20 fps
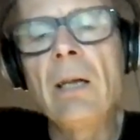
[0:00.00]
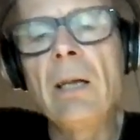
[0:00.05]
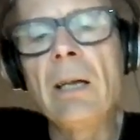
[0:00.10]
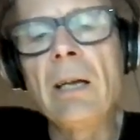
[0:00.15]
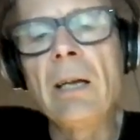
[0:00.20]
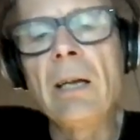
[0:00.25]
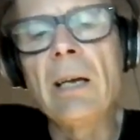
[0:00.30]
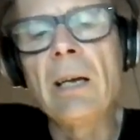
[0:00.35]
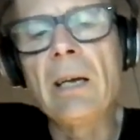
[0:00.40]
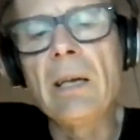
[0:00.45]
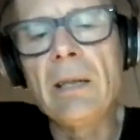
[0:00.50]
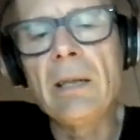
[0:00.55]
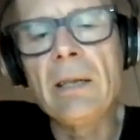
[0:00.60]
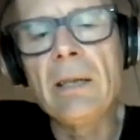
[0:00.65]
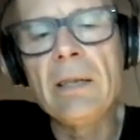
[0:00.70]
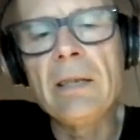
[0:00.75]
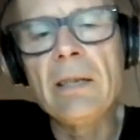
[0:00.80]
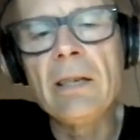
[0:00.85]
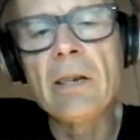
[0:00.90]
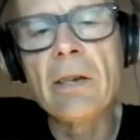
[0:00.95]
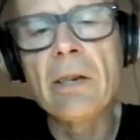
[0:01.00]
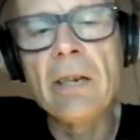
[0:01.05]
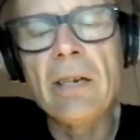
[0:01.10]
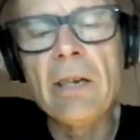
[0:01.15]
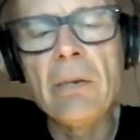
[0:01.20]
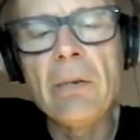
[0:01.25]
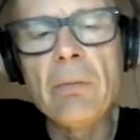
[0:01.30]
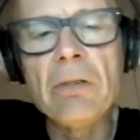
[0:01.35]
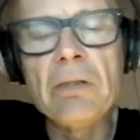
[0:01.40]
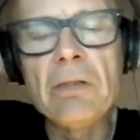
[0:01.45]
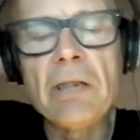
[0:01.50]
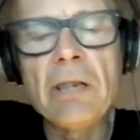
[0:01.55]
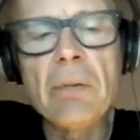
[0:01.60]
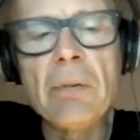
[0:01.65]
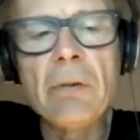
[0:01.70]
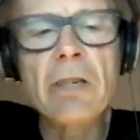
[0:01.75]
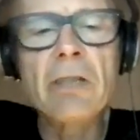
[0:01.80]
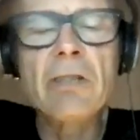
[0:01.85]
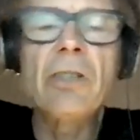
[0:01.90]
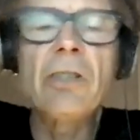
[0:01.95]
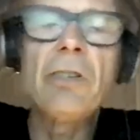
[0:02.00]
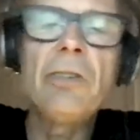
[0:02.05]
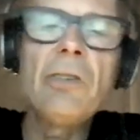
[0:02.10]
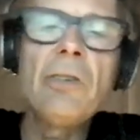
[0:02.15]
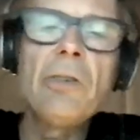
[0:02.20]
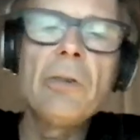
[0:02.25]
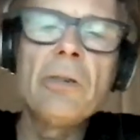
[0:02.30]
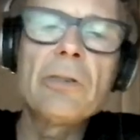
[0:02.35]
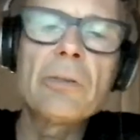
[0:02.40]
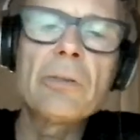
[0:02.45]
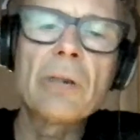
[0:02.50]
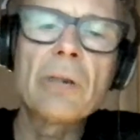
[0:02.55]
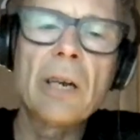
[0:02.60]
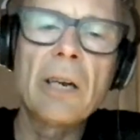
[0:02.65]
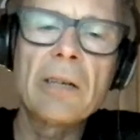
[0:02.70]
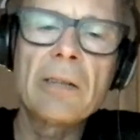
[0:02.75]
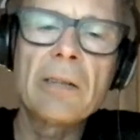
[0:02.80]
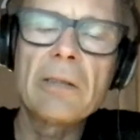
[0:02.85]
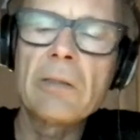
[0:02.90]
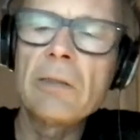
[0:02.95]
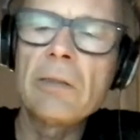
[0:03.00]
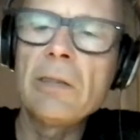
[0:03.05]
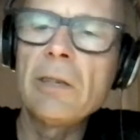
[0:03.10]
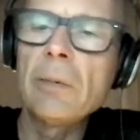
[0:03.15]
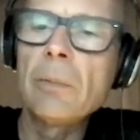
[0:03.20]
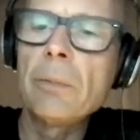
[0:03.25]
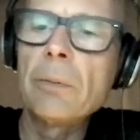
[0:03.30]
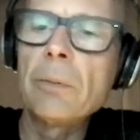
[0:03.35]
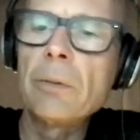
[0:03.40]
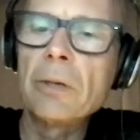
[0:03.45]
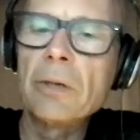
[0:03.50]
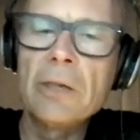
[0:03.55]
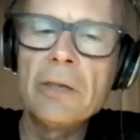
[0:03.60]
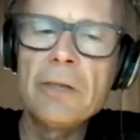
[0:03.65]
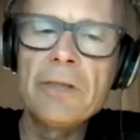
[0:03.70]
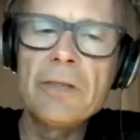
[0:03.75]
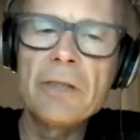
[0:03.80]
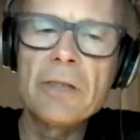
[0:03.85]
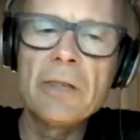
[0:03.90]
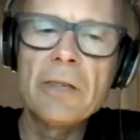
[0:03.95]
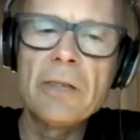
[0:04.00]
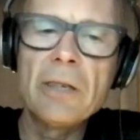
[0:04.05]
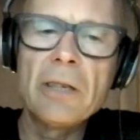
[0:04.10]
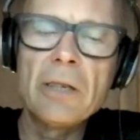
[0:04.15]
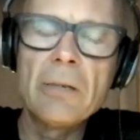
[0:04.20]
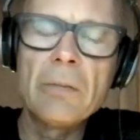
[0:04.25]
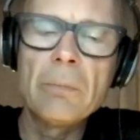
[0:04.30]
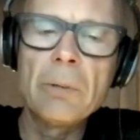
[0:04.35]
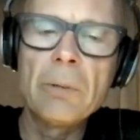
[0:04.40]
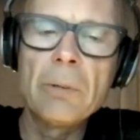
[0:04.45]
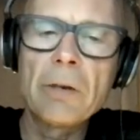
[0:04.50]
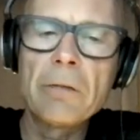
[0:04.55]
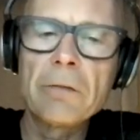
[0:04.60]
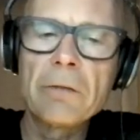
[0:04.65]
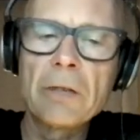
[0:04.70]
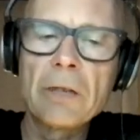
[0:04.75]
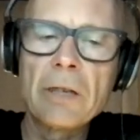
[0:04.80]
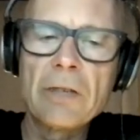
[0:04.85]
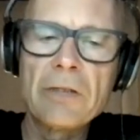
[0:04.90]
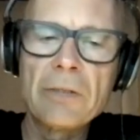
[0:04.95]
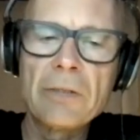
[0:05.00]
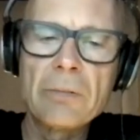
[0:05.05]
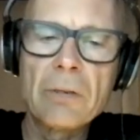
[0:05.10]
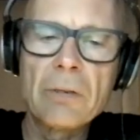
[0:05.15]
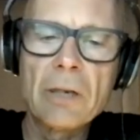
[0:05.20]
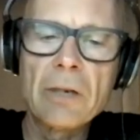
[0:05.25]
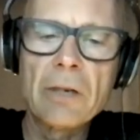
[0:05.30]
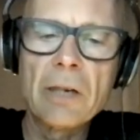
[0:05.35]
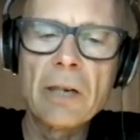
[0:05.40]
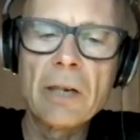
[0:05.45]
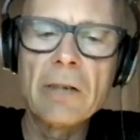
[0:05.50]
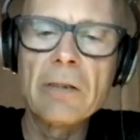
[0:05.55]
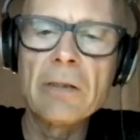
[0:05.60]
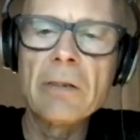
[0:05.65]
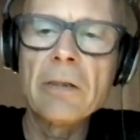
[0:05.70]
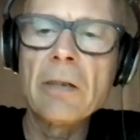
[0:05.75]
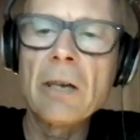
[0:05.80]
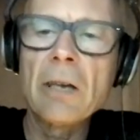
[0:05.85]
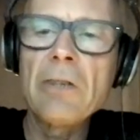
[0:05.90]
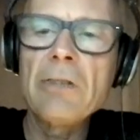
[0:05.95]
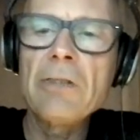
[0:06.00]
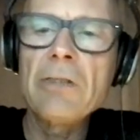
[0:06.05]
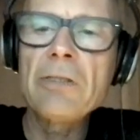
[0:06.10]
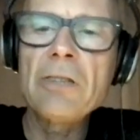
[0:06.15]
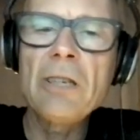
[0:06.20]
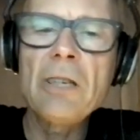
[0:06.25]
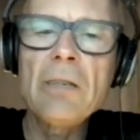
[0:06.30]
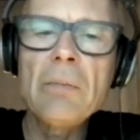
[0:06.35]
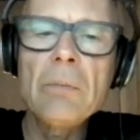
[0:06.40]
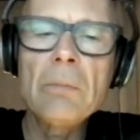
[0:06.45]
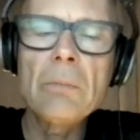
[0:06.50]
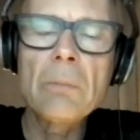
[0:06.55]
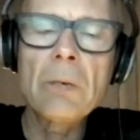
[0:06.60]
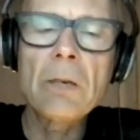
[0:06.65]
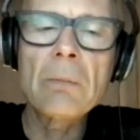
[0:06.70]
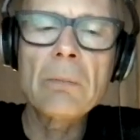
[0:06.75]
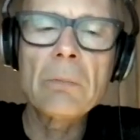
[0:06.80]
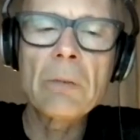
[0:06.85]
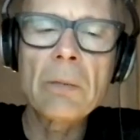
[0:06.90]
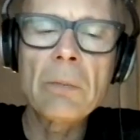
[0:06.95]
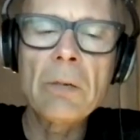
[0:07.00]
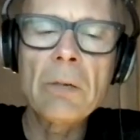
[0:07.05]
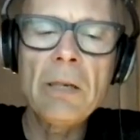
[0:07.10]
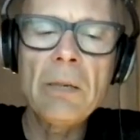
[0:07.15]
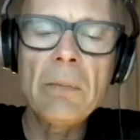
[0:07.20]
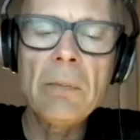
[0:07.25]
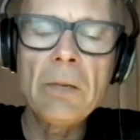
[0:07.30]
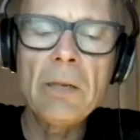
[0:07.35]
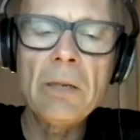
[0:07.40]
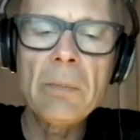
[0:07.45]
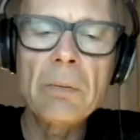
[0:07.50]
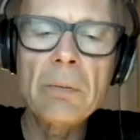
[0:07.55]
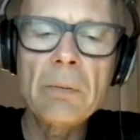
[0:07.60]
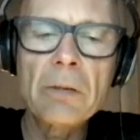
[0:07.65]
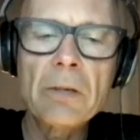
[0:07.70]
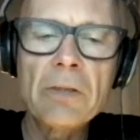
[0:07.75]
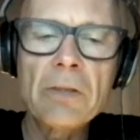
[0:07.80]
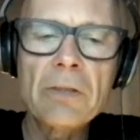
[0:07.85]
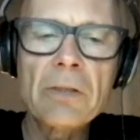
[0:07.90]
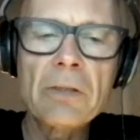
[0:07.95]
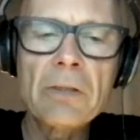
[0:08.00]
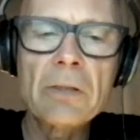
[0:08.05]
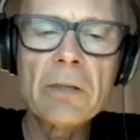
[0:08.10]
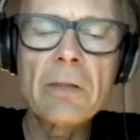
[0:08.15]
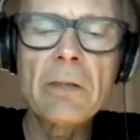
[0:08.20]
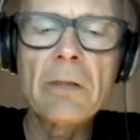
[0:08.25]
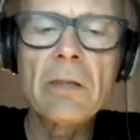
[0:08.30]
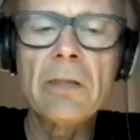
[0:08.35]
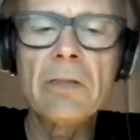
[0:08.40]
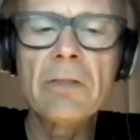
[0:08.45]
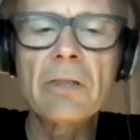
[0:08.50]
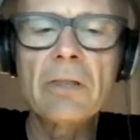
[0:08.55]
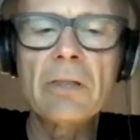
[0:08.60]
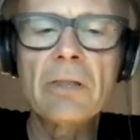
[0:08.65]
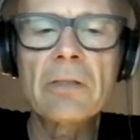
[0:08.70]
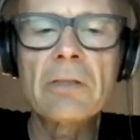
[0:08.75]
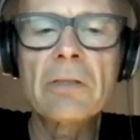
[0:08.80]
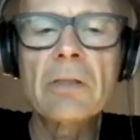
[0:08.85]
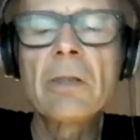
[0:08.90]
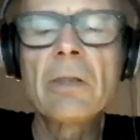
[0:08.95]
it would continue to attract, birds and butterflies and whatnot. Are you seeing many birds and insects?